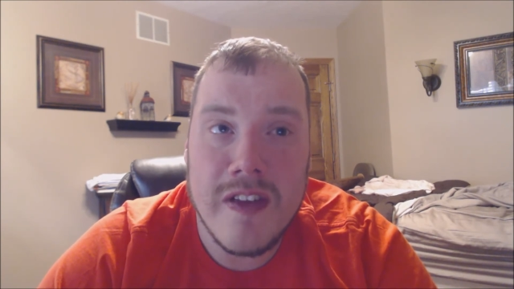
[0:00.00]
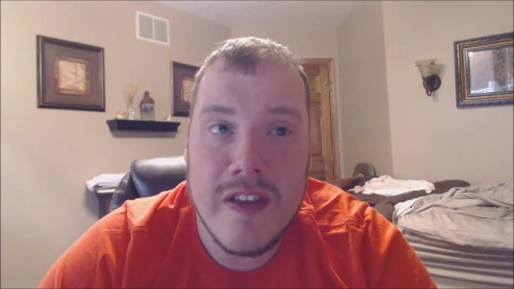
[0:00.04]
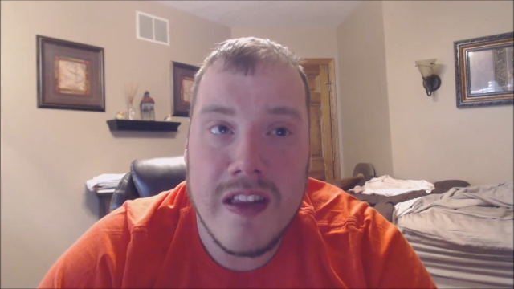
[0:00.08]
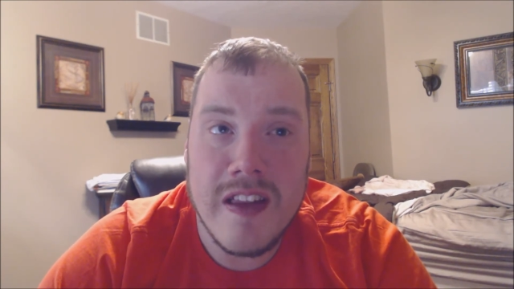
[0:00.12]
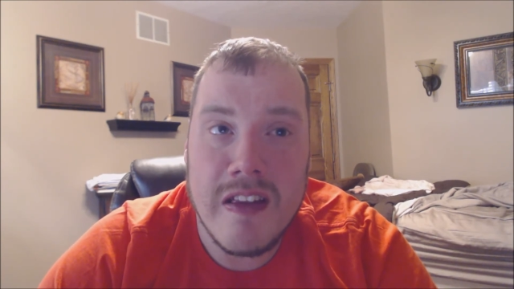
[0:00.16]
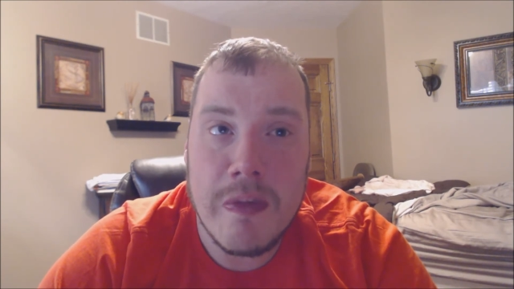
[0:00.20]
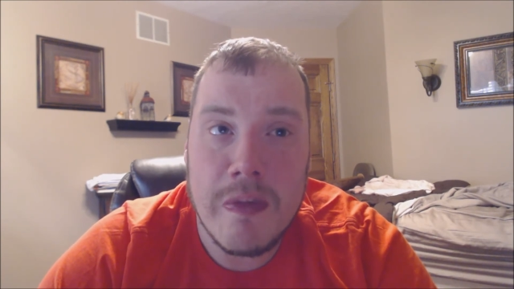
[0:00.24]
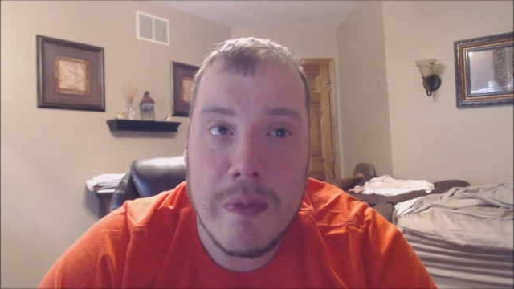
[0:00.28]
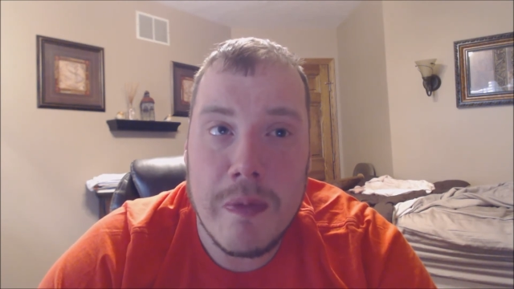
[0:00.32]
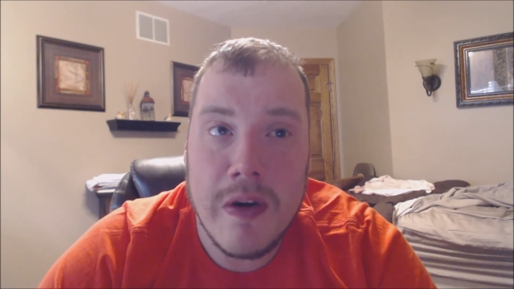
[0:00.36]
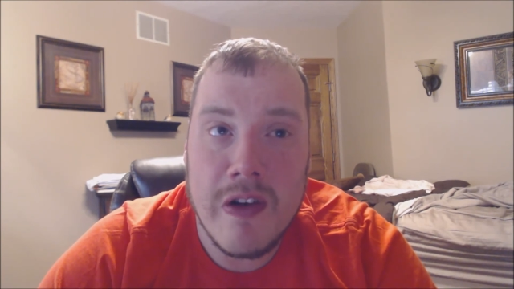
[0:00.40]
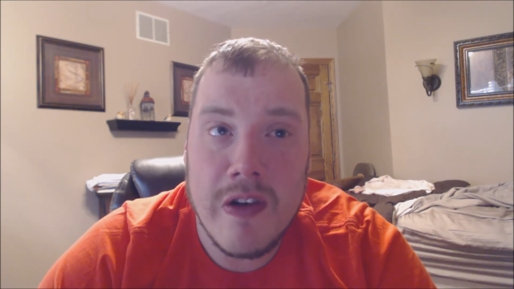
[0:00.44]
for
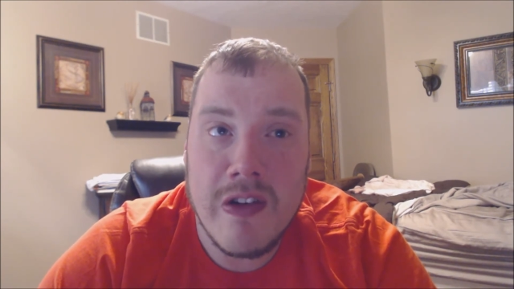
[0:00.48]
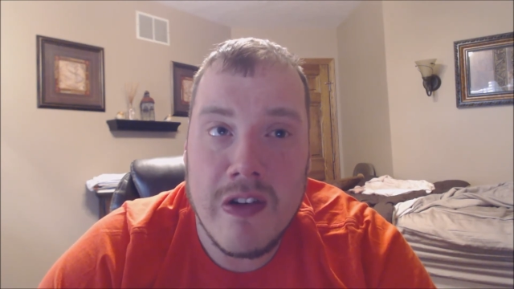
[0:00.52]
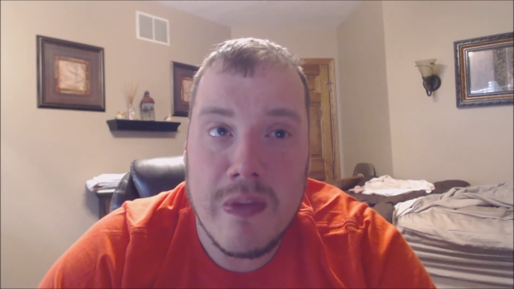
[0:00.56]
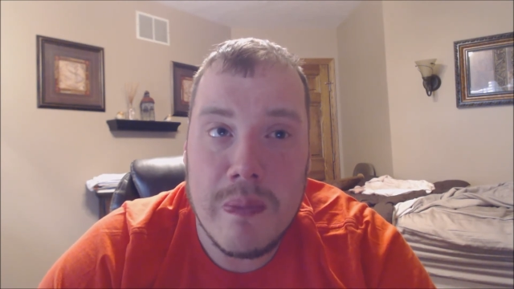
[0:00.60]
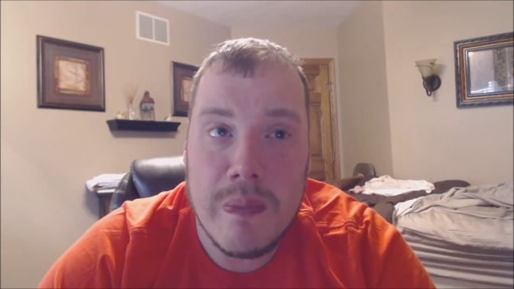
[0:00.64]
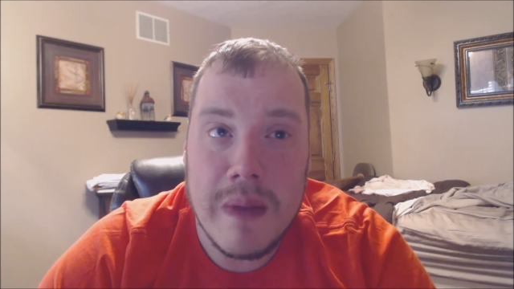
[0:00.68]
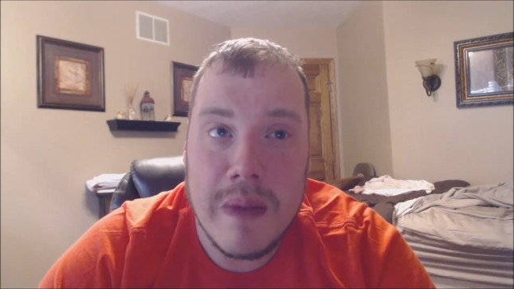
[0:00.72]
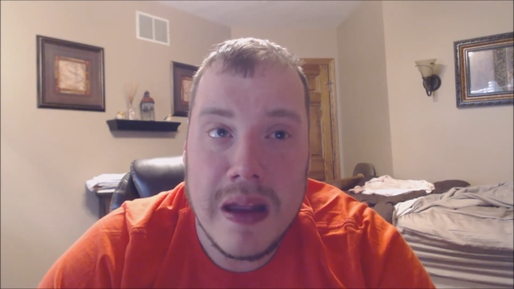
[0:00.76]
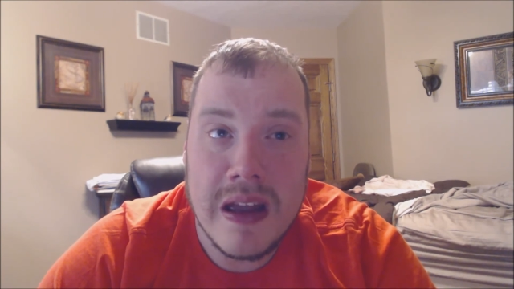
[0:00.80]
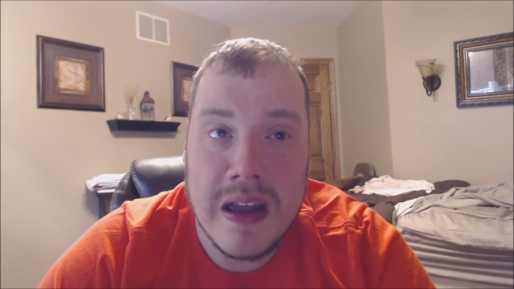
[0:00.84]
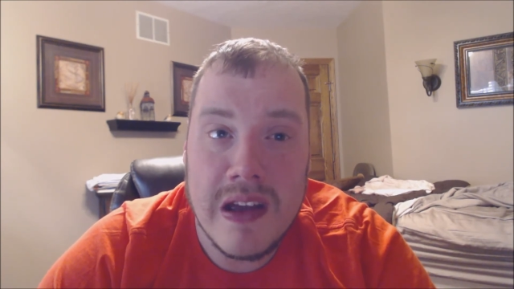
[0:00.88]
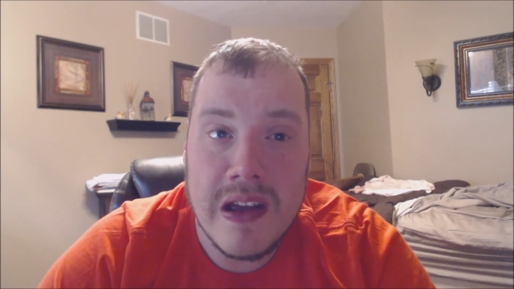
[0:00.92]
this
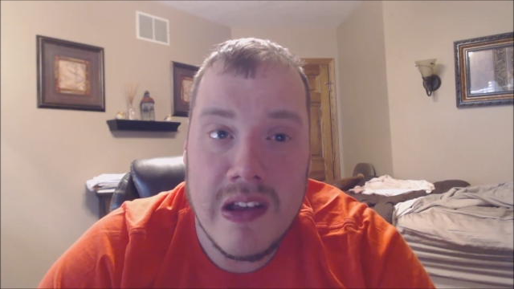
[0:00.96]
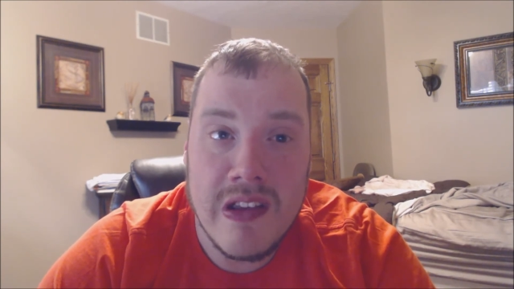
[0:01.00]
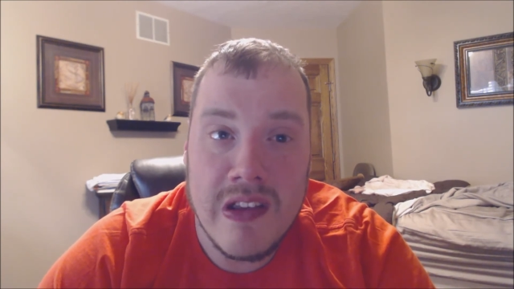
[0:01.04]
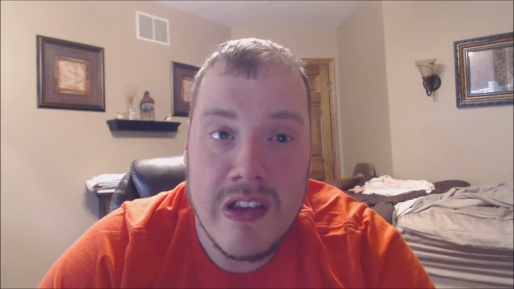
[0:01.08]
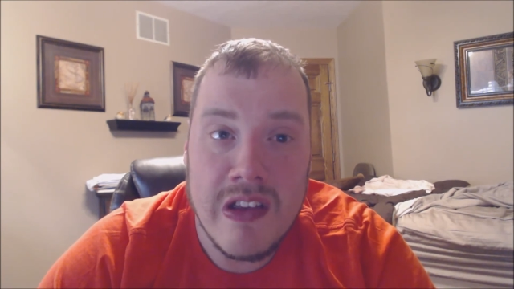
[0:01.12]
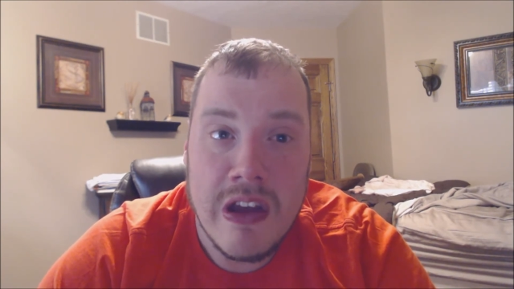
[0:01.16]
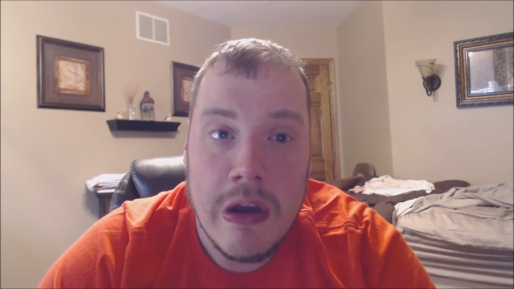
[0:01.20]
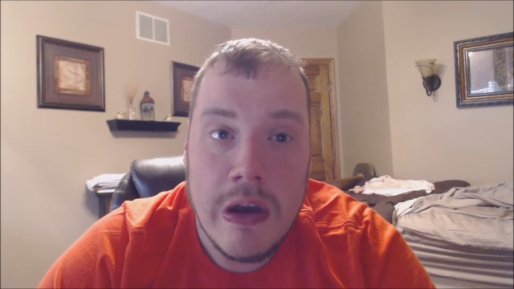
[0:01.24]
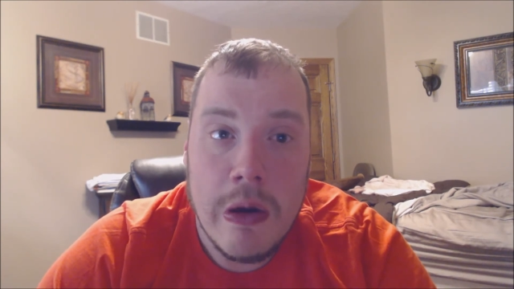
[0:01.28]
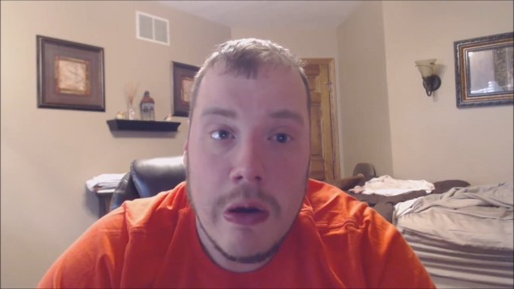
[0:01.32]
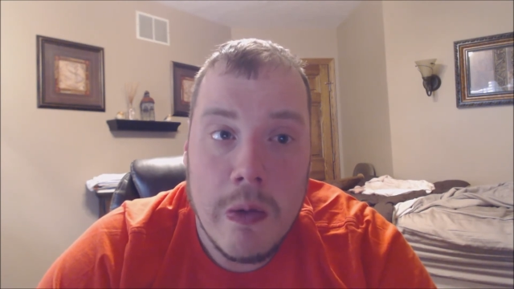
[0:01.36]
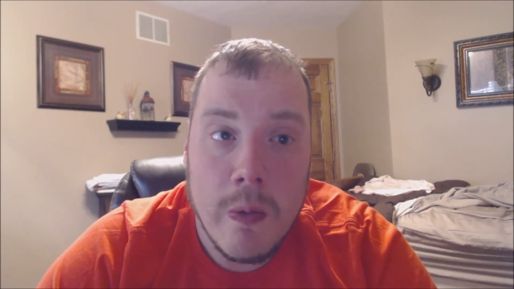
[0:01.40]
person,
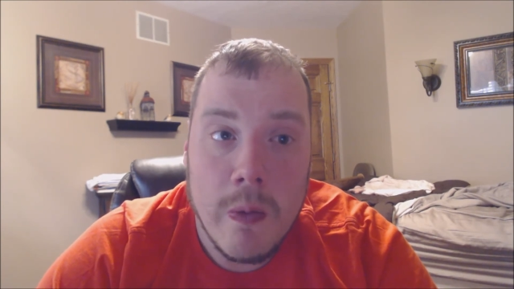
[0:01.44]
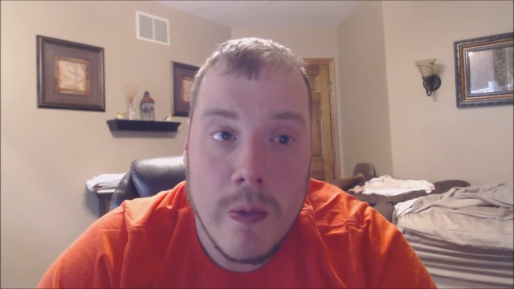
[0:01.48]
because